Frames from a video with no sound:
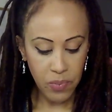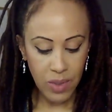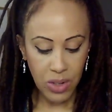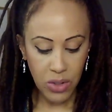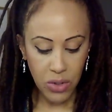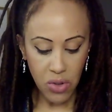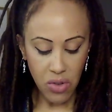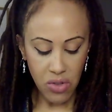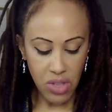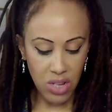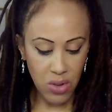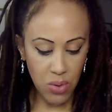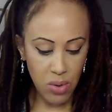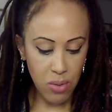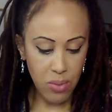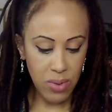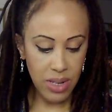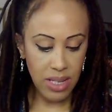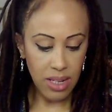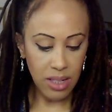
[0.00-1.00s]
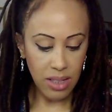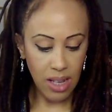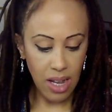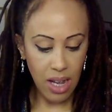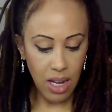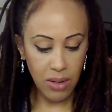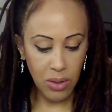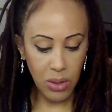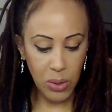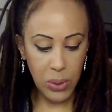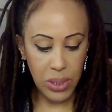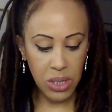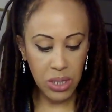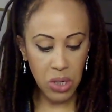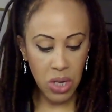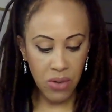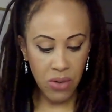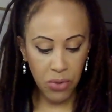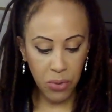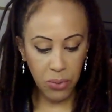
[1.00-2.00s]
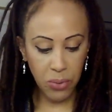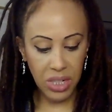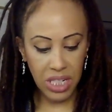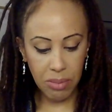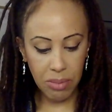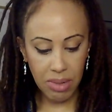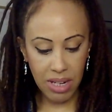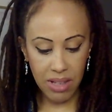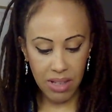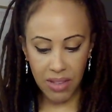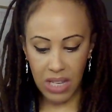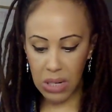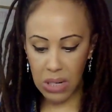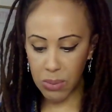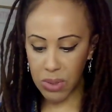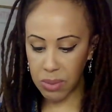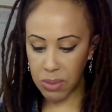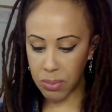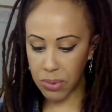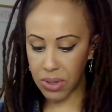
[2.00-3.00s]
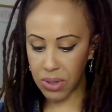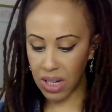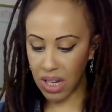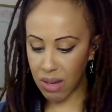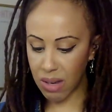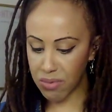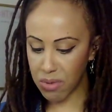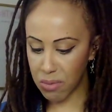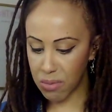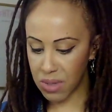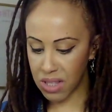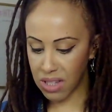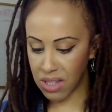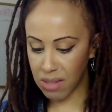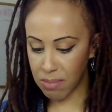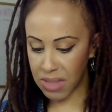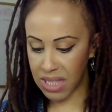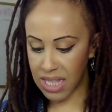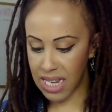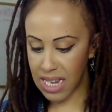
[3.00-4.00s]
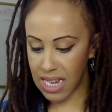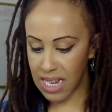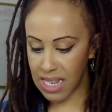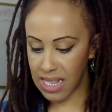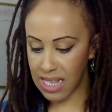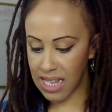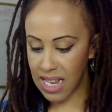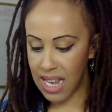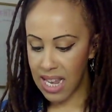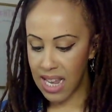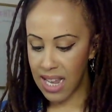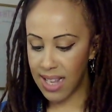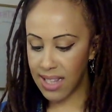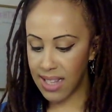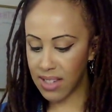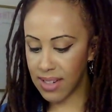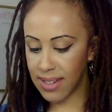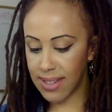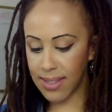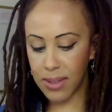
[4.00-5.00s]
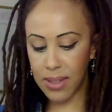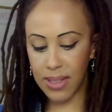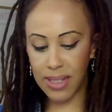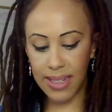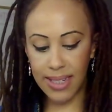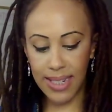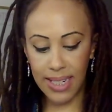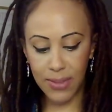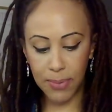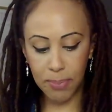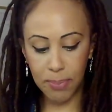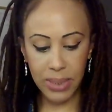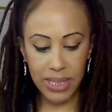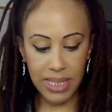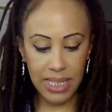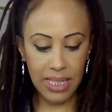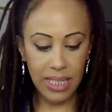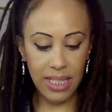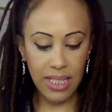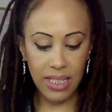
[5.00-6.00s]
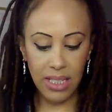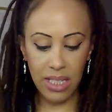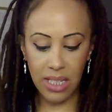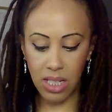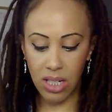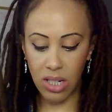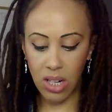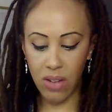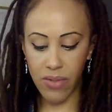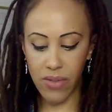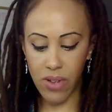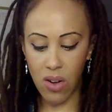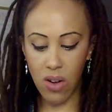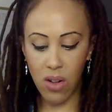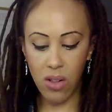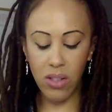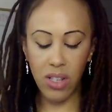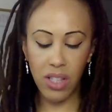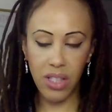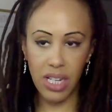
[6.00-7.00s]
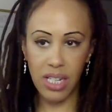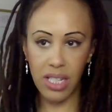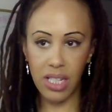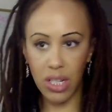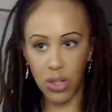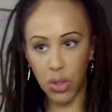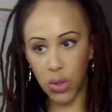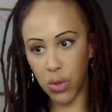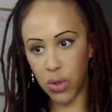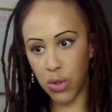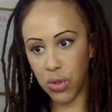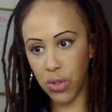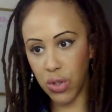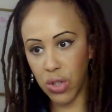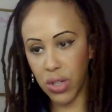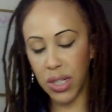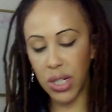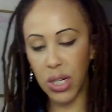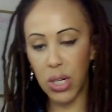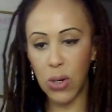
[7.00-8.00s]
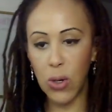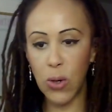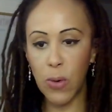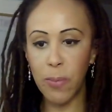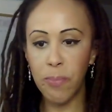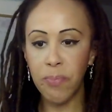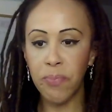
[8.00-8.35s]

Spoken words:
So this one was a lot quicker of a read, but I thought it was pretty helpful with some things. It just basically listed off all the things that you should know,